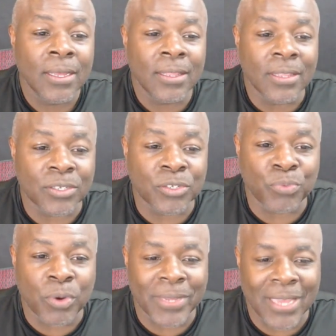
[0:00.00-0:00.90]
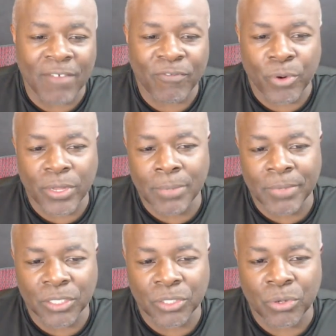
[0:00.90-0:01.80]
this is what we got for you. Let
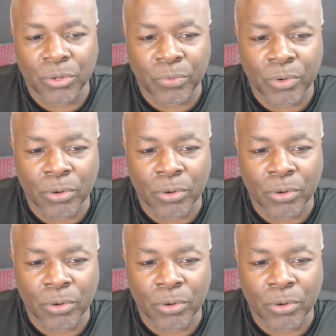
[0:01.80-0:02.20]
me just show you real